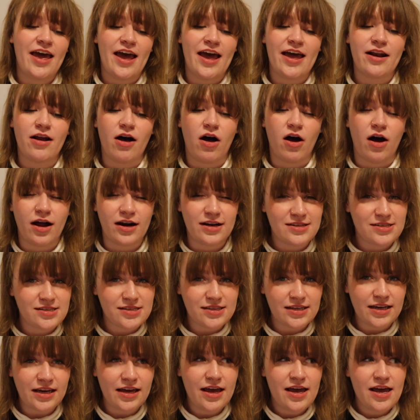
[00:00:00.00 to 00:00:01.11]
and
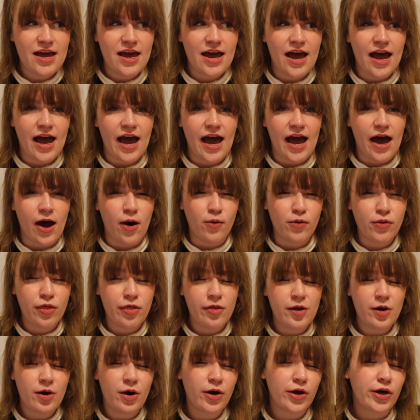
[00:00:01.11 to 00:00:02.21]
honestly, how
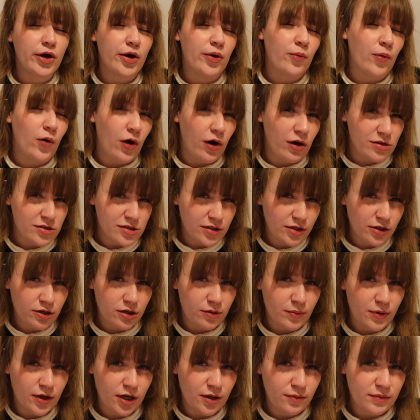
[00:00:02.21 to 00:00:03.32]
thin are your walls in your
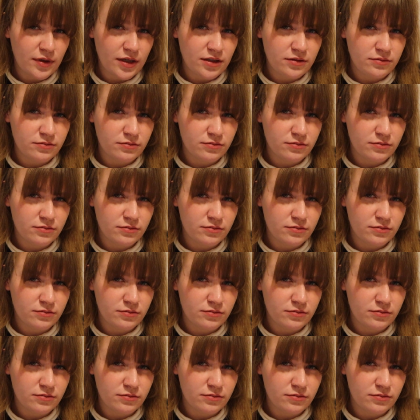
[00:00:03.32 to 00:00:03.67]
apartment?